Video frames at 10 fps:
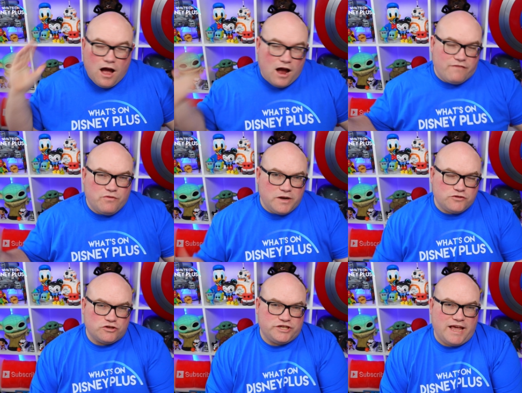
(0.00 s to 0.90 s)
Hi everyone,
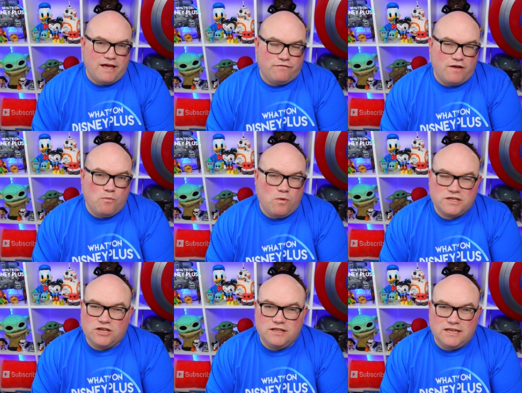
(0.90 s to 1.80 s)
it's Roger here from
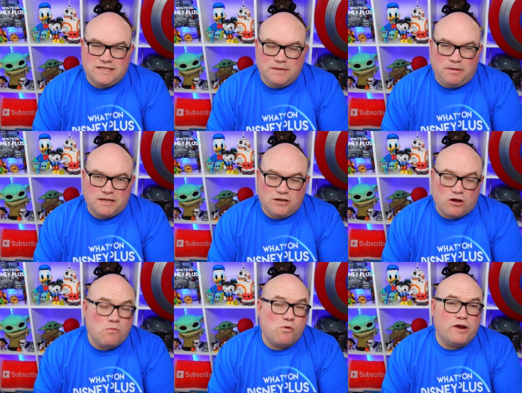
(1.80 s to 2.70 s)
What's on
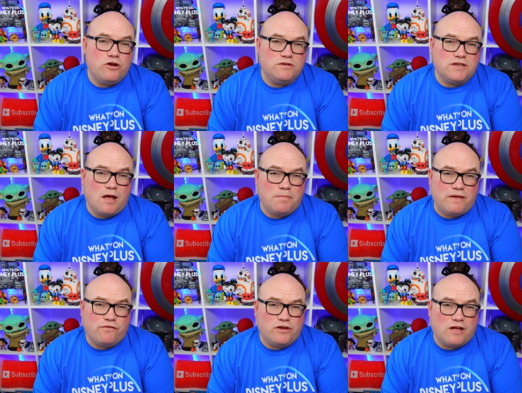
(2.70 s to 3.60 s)
DisneyPlus.com quick news
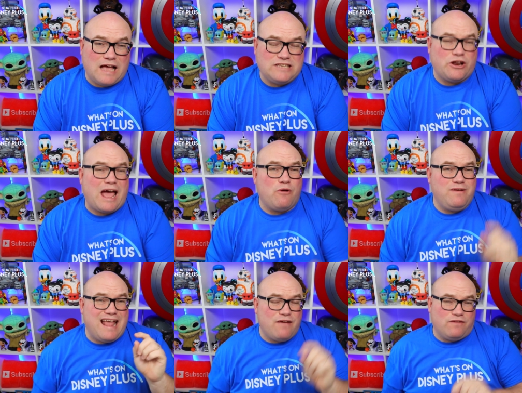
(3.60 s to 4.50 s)
update for you guys on how
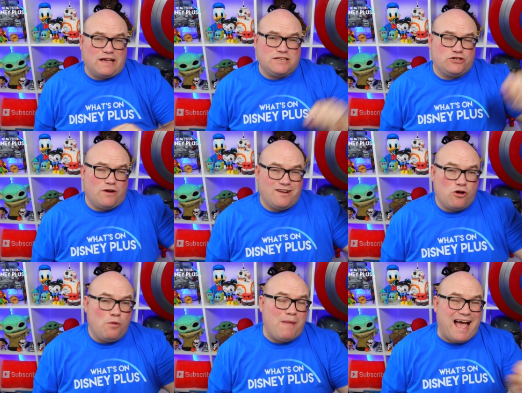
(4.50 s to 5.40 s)
Netflix is trying to
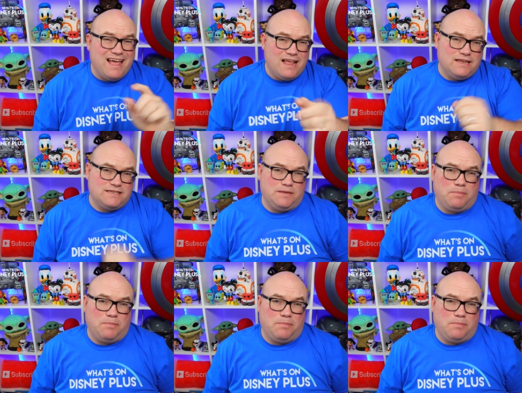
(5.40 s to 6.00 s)
combat Disney